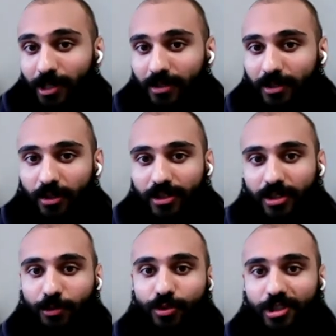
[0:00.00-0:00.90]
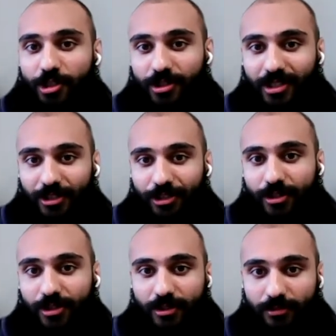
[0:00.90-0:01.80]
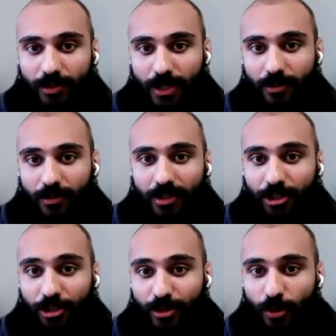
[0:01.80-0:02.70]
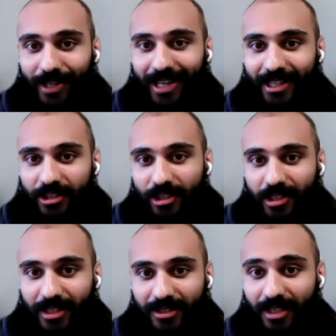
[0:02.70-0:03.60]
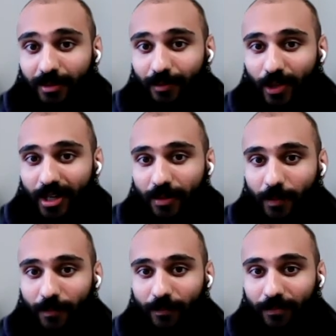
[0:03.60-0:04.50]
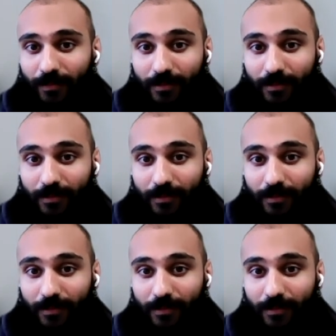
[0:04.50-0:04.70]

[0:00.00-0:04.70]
Maybe there are some creatures that just, they just don't age in that same way.